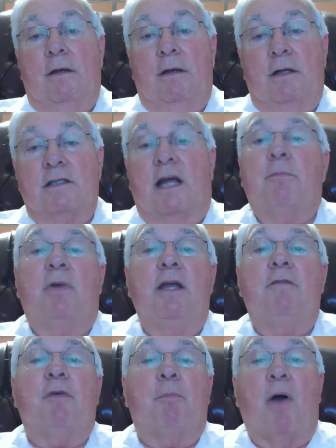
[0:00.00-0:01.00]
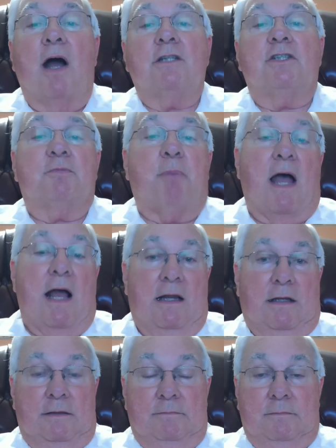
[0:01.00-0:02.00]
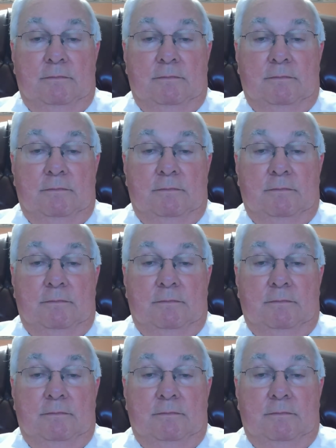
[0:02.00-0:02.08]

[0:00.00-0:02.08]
It's like being for Pontius Pilate